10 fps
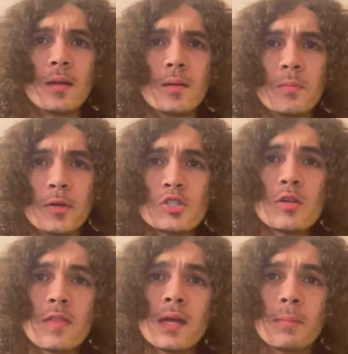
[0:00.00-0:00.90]
But you should
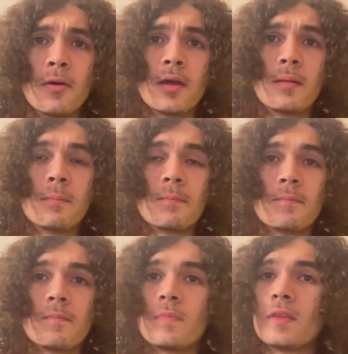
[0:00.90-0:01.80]
think about it.
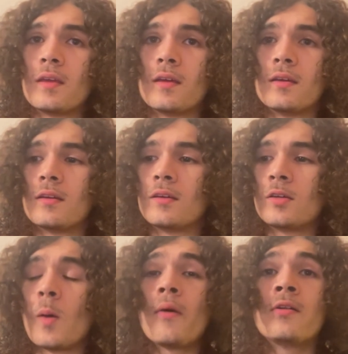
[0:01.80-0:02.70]

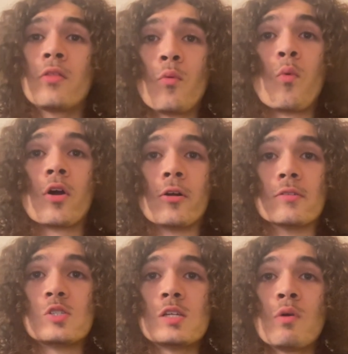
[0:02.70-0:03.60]
Go out into the world,
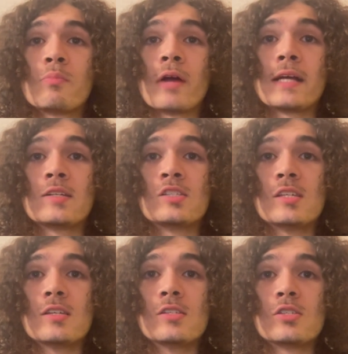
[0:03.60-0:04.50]
see what
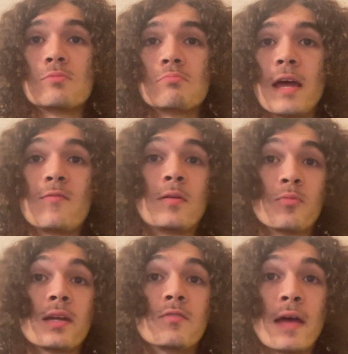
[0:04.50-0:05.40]
practices have been
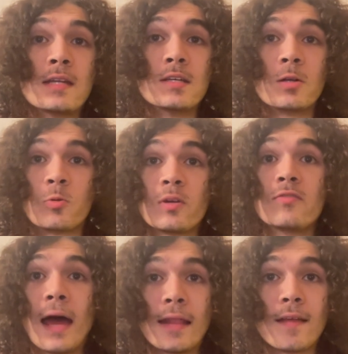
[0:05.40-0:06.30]
reinvented and
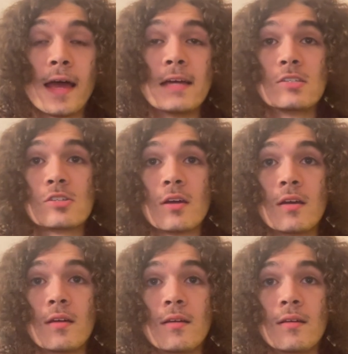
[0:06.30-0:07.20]
revitalized,
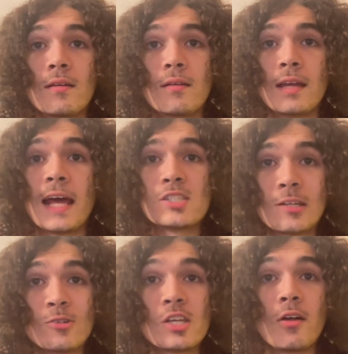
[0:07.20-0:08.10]
and ask
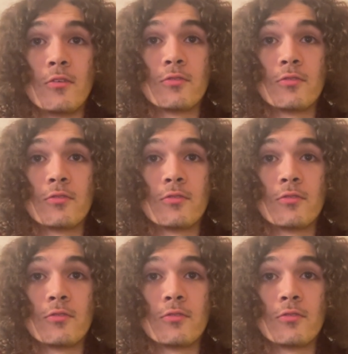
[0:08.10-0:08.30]
yourself,